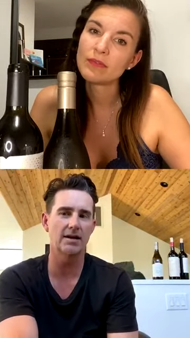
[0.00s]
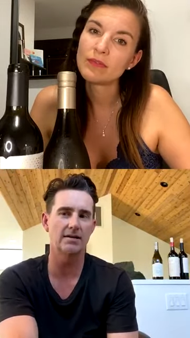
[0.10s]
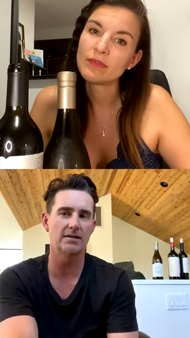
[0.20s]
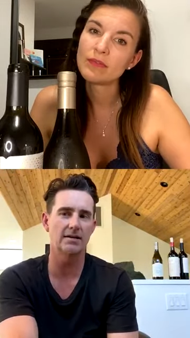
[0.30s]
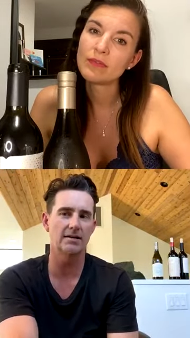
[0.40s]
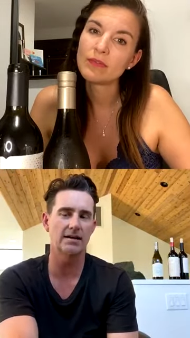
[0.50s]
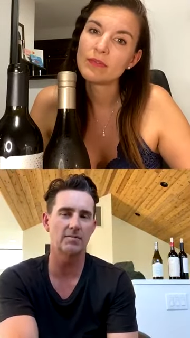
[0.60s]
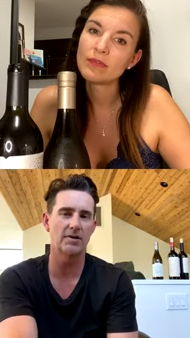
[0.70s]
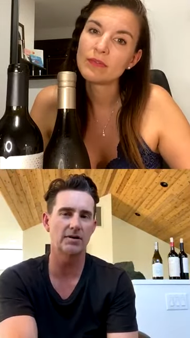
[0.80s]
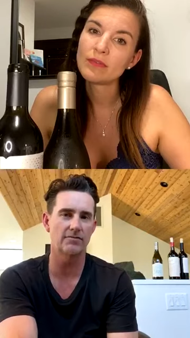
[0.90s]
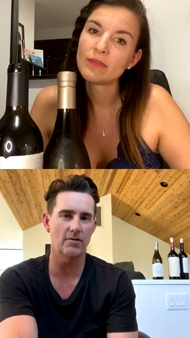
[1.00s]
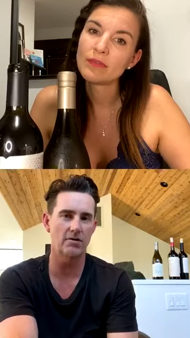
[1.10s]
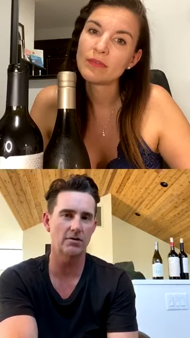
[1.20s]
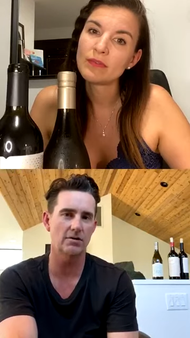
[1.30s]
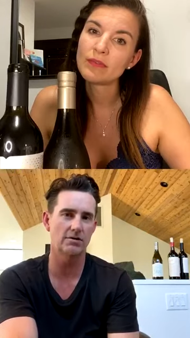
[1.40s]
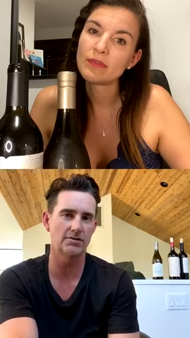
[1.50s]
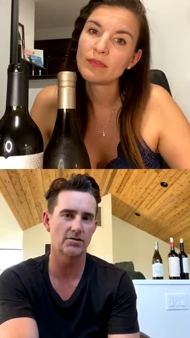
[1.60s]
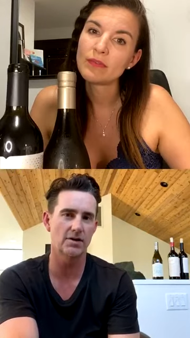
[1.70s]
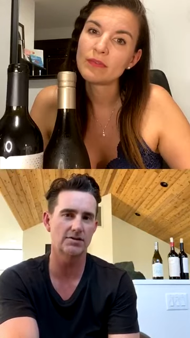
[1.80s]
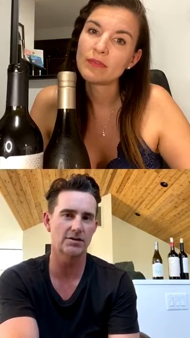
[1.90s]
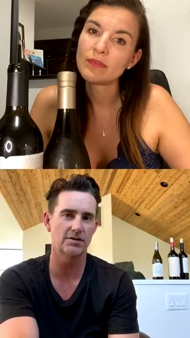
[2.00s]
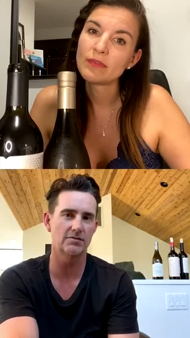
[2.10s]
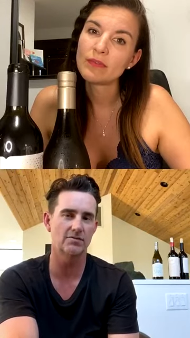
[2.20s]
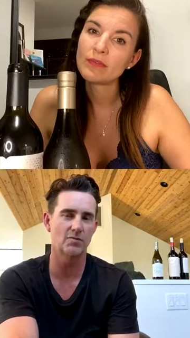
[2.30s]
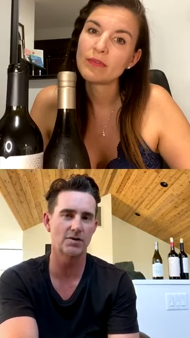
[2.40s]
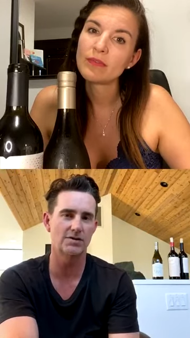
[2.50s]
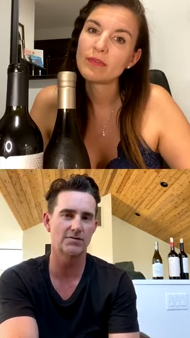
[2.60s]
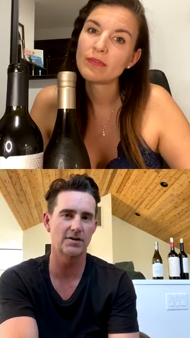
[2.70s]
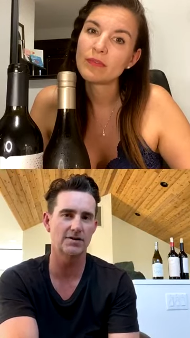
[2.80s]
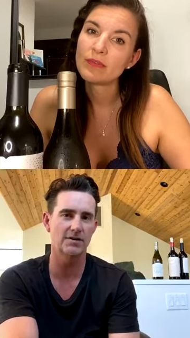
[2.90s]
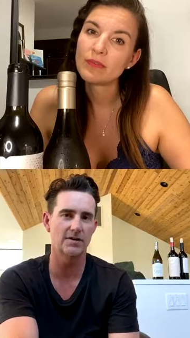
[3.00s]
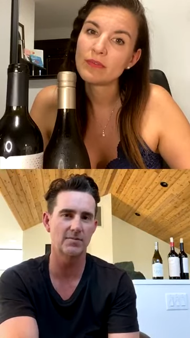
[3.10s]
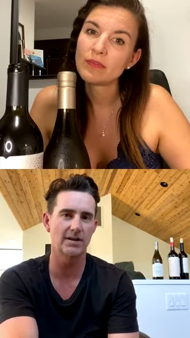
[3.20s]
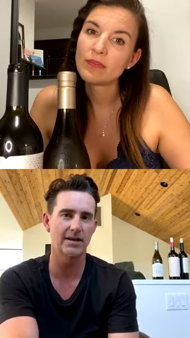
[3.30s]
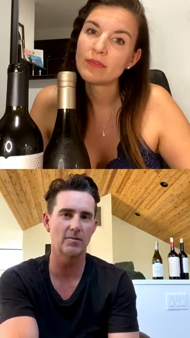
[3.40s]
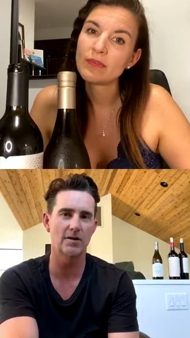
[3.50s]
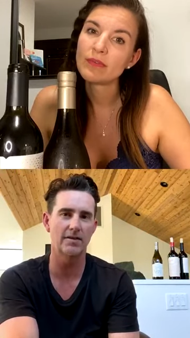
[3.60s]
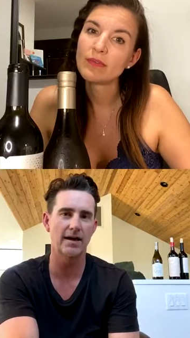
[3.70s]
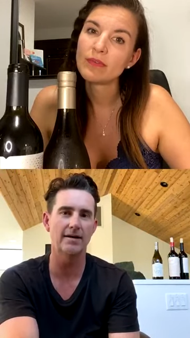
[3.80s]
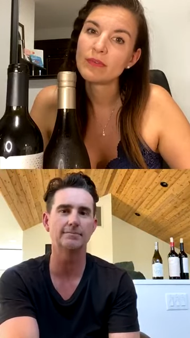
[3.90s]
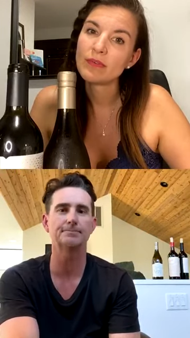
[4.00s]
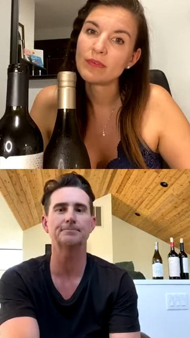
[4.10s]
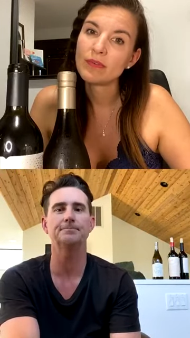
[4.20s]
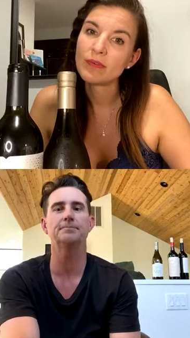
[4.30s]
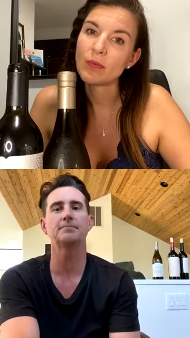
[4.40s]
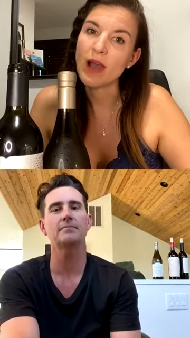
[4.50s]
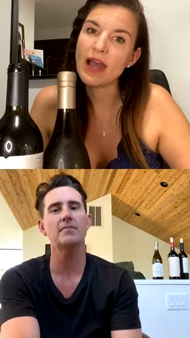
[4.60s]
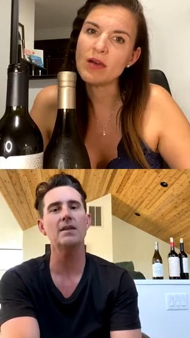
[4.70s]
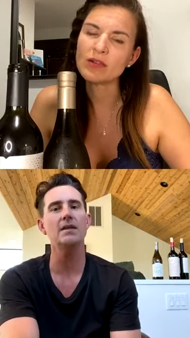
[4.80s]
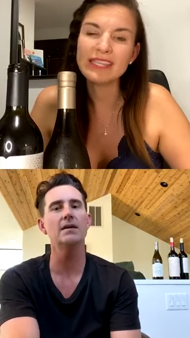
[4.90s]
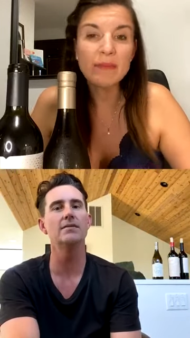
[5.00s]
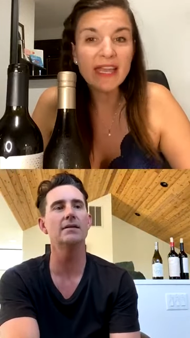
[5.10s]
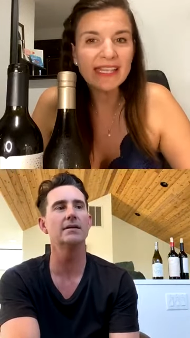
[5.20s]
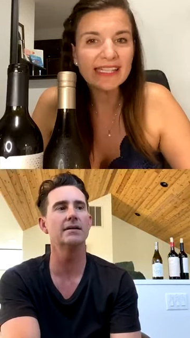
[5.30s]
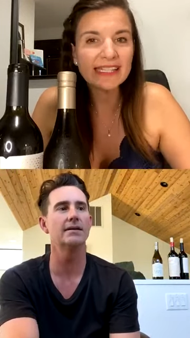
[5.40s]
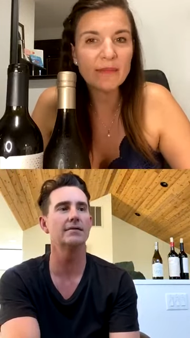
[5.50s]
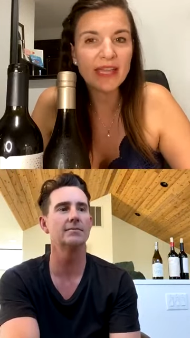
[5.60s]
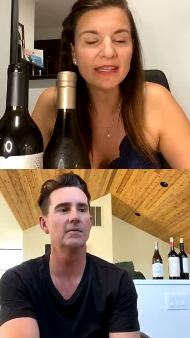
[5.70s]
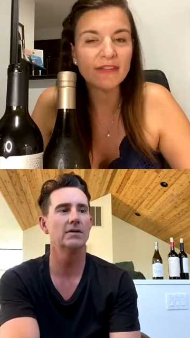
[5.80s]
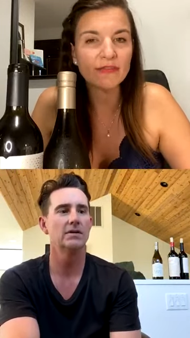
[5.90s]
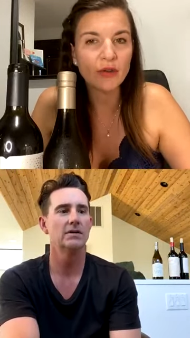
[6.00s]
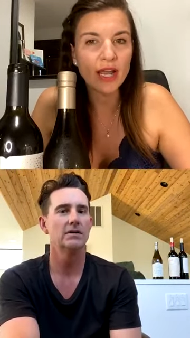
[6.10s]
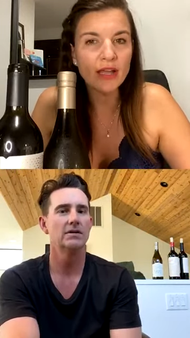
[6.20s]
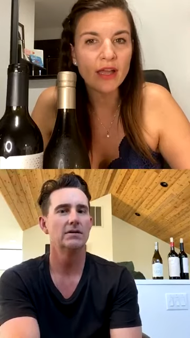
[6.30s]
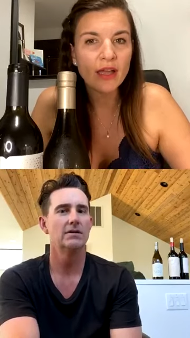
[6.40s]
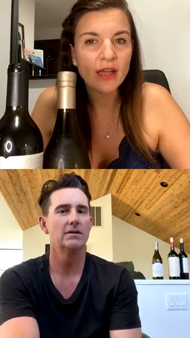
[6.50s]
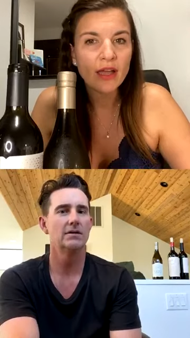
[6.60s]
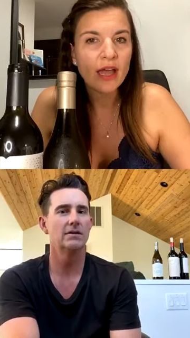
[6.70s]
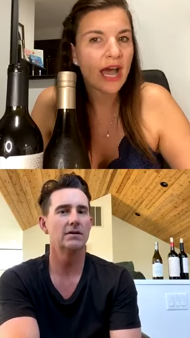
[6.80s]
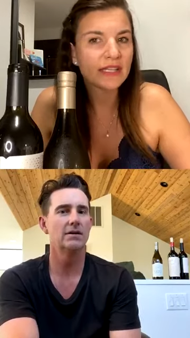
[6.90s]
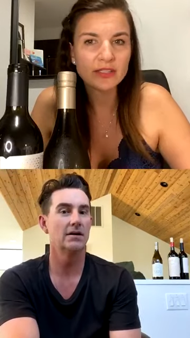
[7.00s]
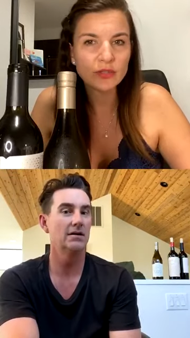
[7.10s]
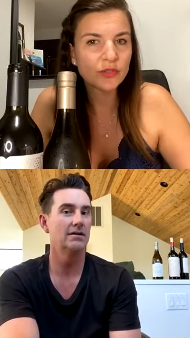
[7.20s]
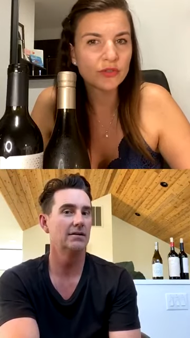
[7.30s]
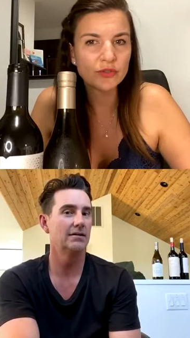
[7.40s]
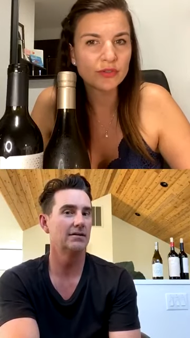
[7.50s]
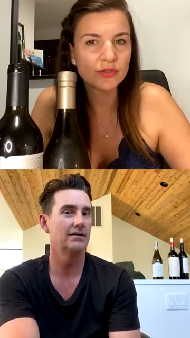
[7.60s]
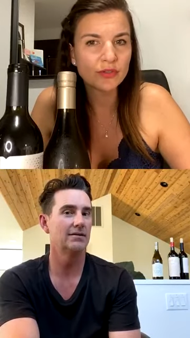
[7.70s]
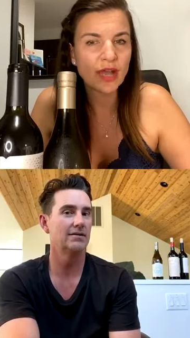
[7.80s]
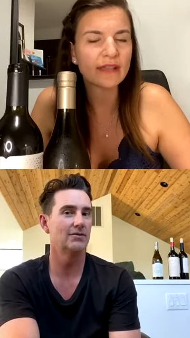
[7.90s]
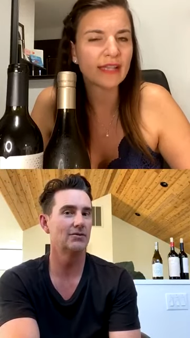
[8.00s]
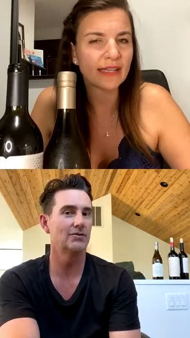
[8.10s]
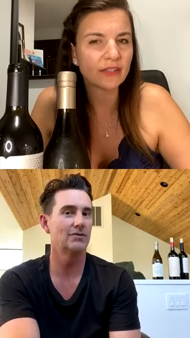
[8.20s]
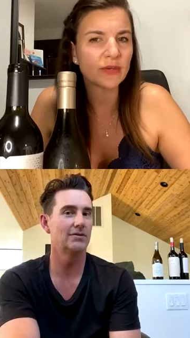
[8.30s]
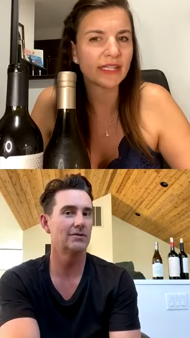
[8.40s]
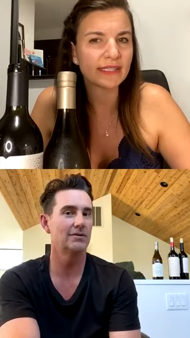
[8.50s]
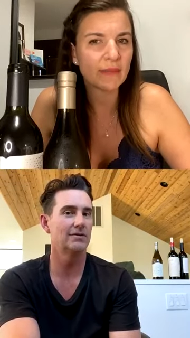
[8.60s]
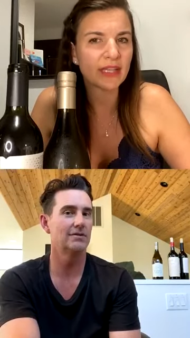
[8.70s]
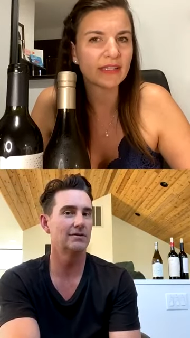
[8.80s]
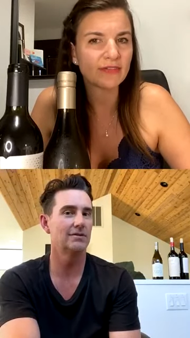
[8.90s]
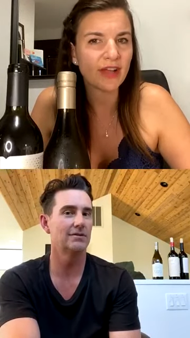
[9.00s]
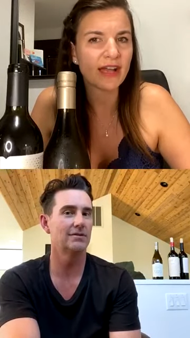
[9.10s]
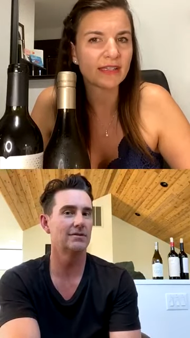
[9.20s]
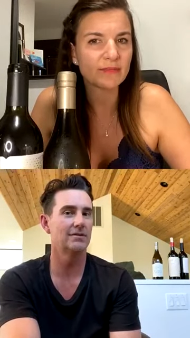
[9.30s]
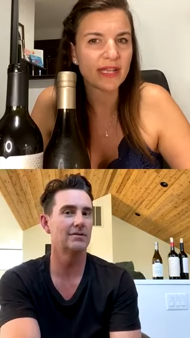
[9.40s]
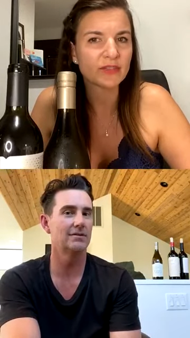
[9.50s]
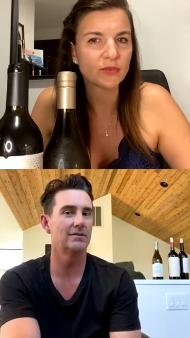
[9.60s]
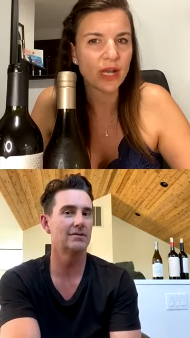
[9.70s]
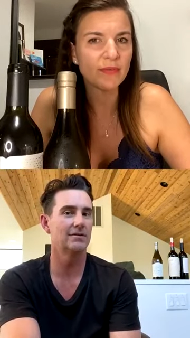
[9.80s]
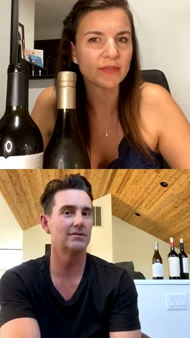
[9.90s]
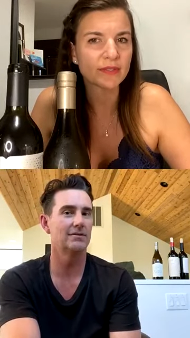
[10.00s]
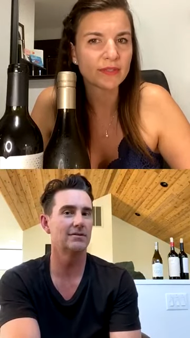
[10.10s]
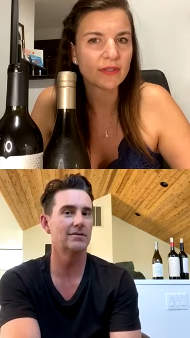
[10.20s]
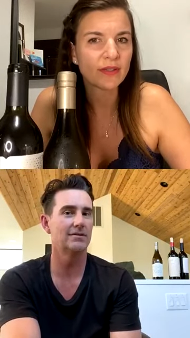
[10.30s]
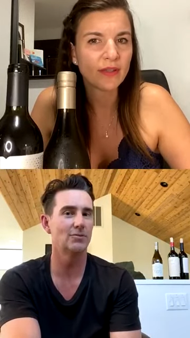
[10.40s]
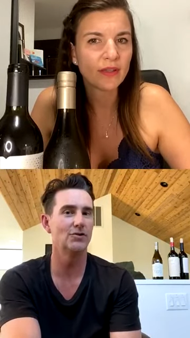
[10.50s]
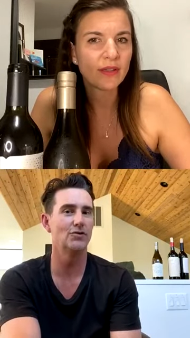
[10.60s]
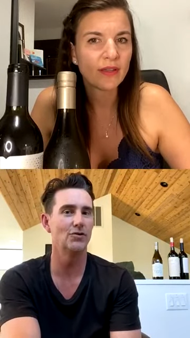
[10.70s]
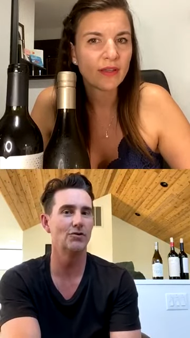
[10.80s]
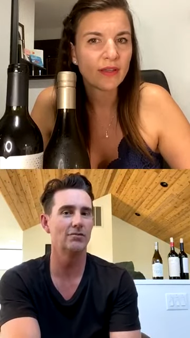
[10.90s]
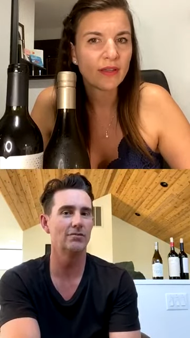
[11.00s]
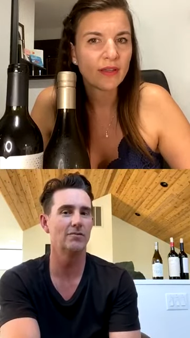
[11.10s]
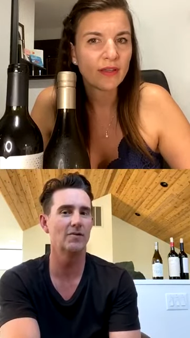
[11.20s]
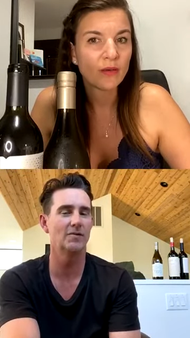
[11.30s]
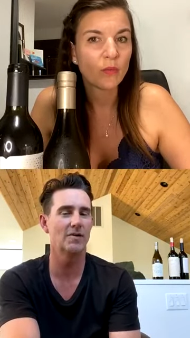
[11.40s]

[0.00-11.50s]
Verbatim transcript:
Speaker 1: and uh, Cabernet Franc. So that's a, uh, we just finishing up the label on that. Wow, Cabernet and, um, uh, Cabernet
Speaker 2: Franc. I didn't huh? know you you had like great Cabernet Franc in Paso Robles.
Speaker 1: We do. We we